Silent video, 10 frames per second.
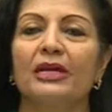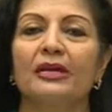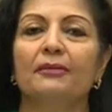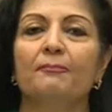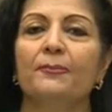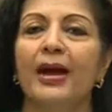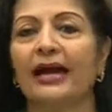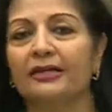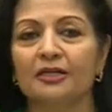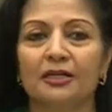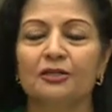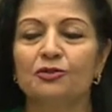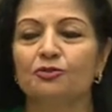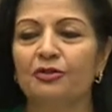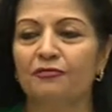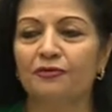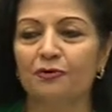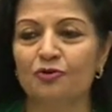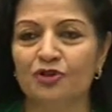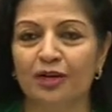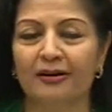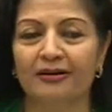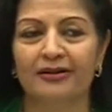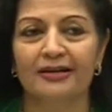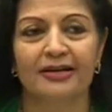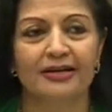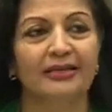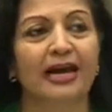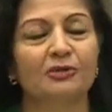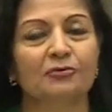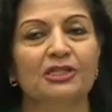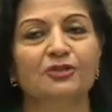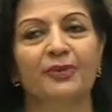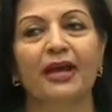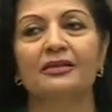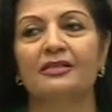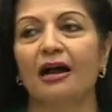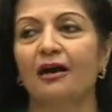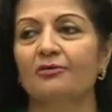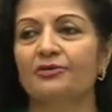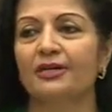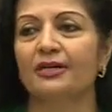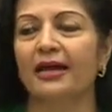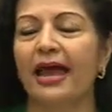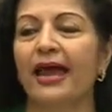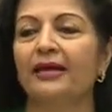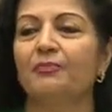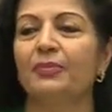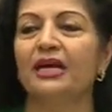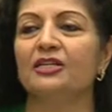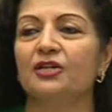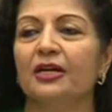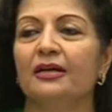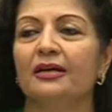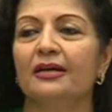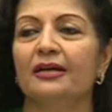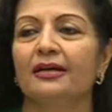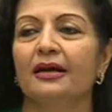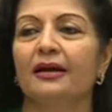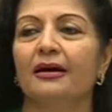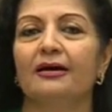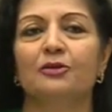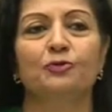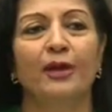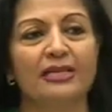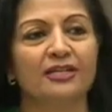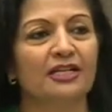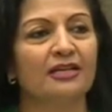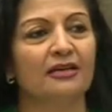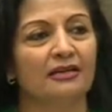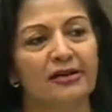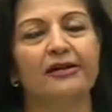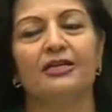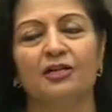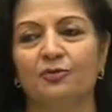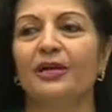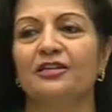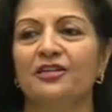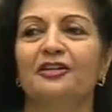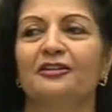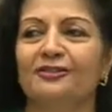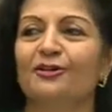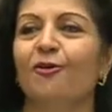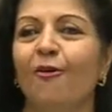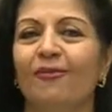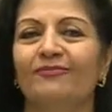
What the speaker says: being back to the future that was spelled out at Beijing 20 years ago.